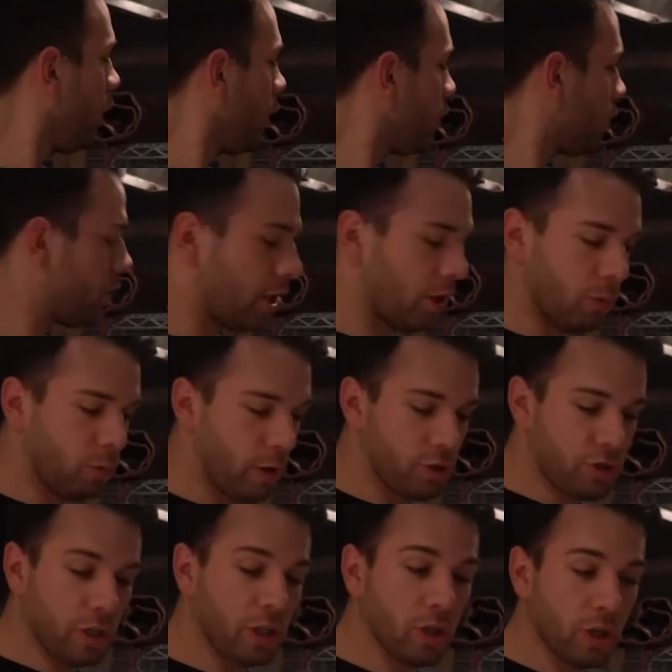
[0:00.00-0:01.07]
So what
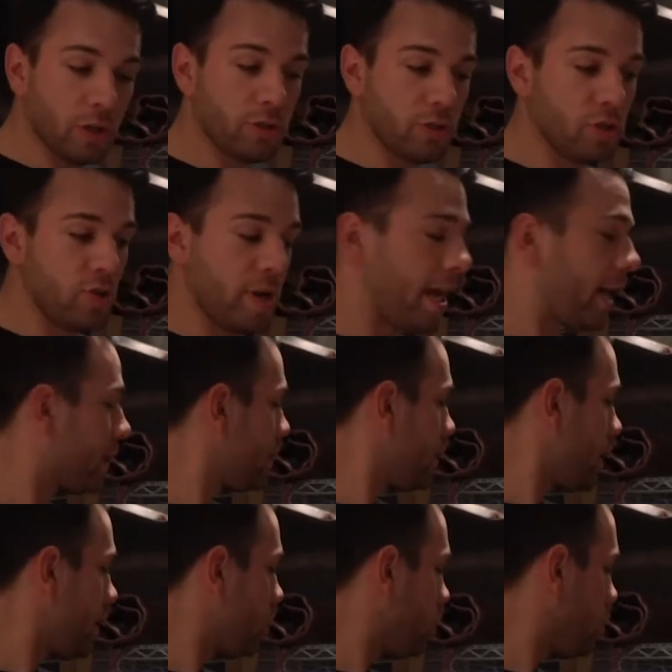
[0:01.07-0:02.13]
she calls to do next
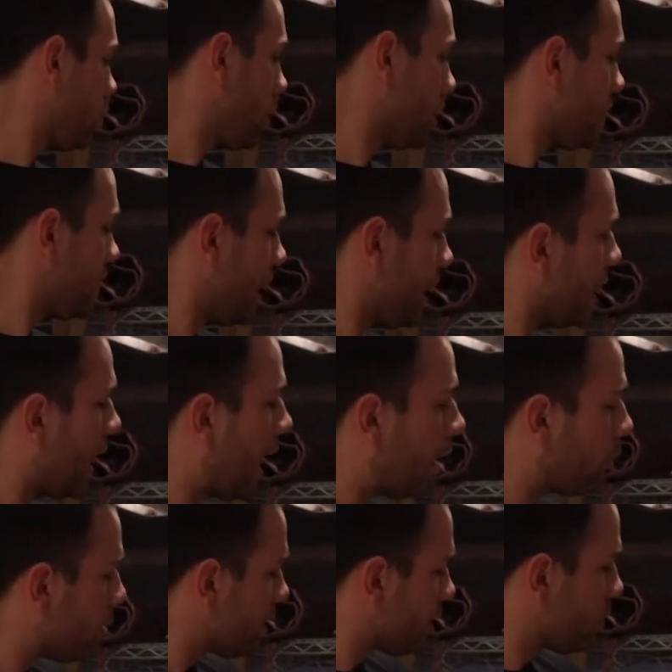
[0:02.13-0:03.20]
is to just take it out
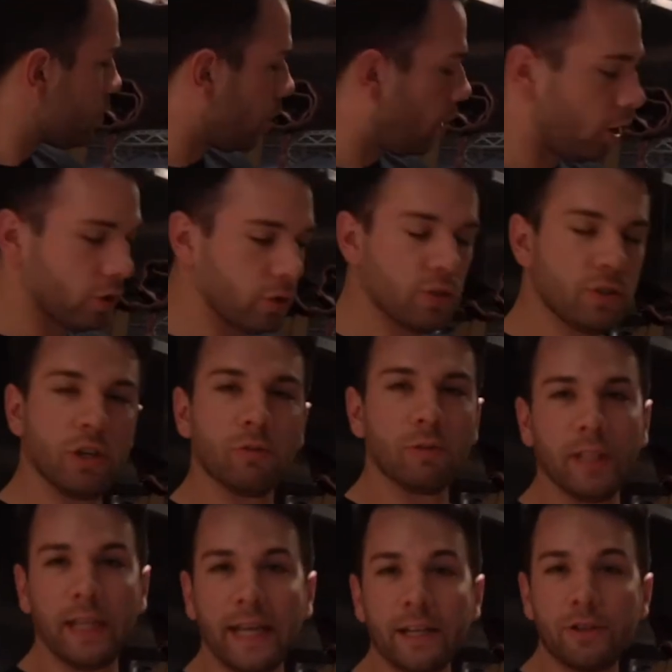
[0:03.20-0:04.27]
with some tongs. Don't
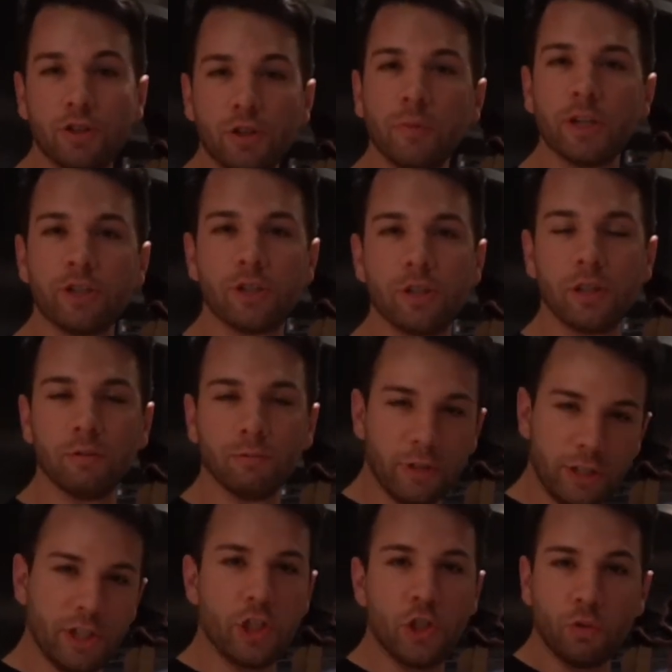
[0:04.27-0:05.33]
really get too much
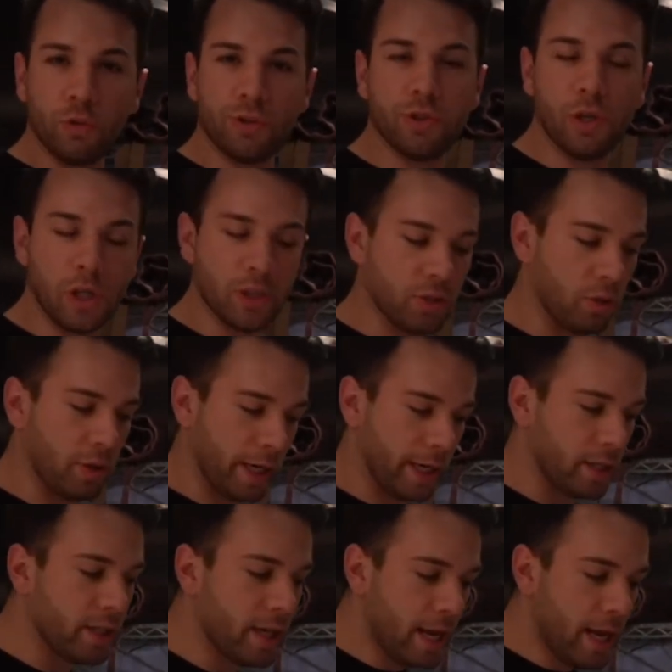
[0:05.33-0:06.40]
residual sauce on there.
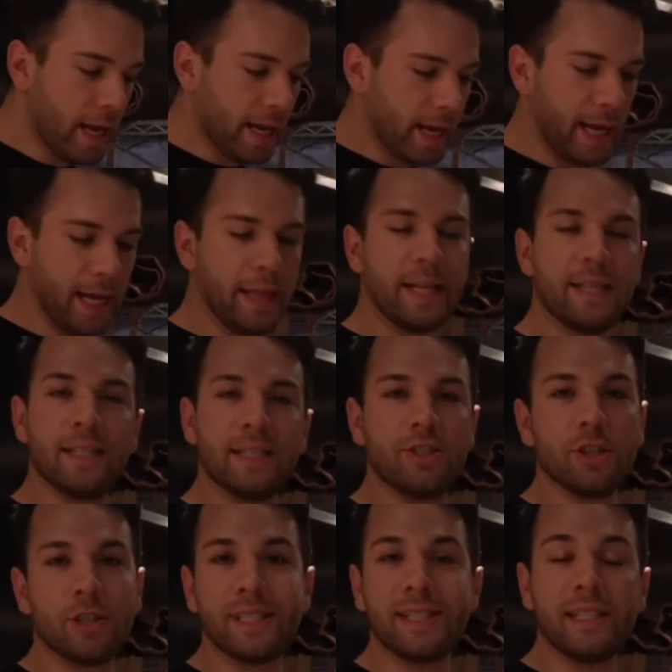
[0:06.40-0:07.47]
And then to
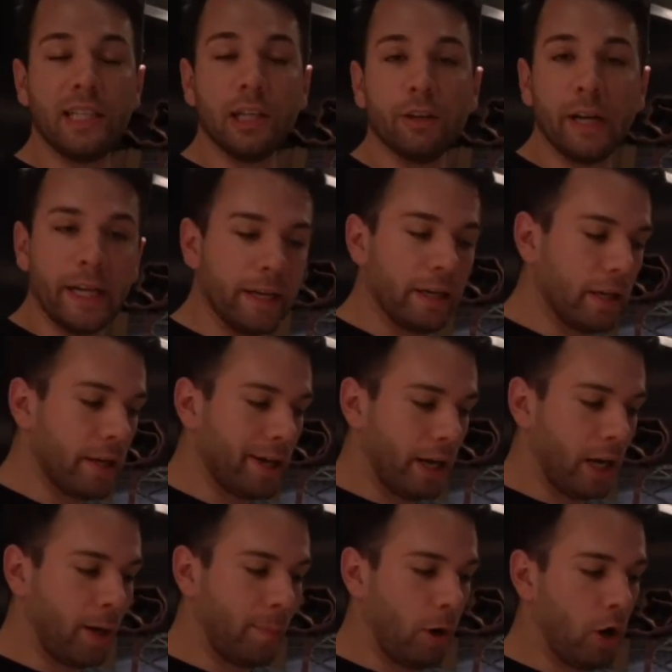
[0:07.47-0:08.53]
just sear it
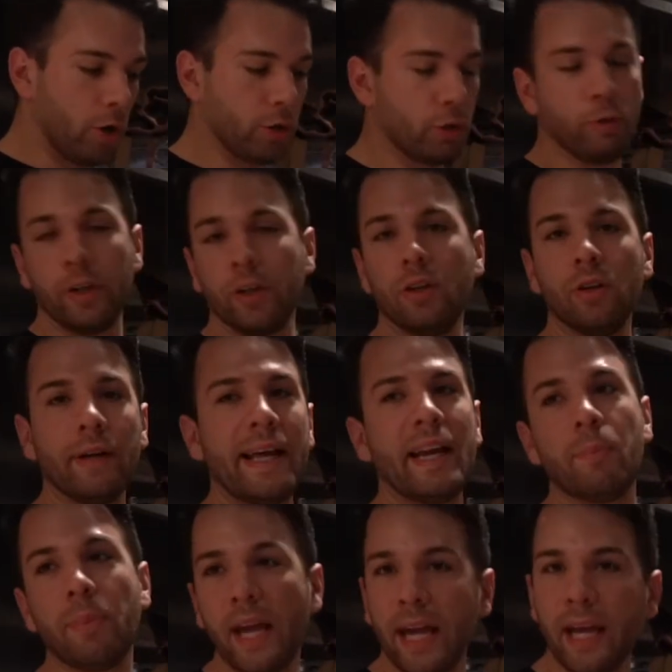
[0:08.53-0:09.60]
on a griddle, in a
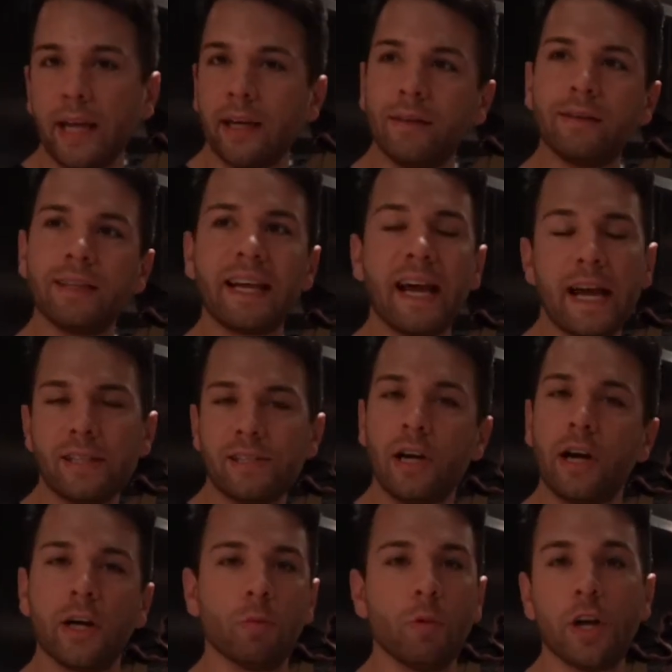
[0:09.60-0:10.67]
pan, cast
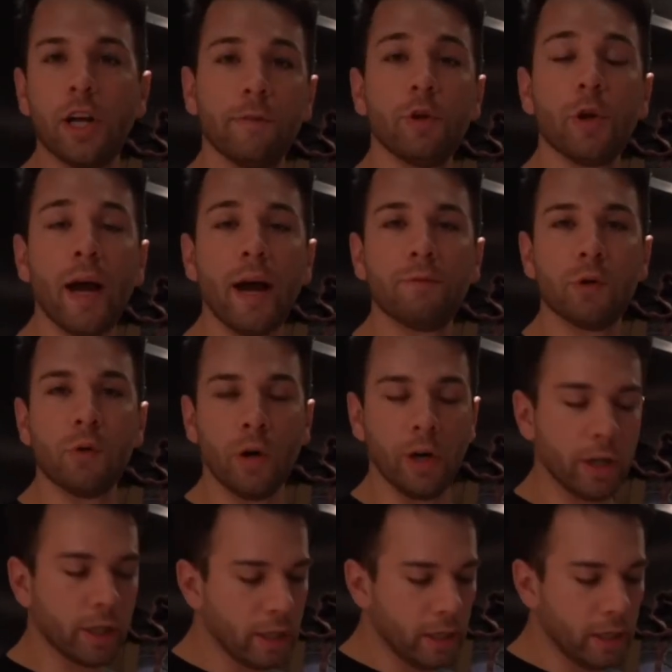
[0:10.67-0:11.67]
iron, whatever you have will work.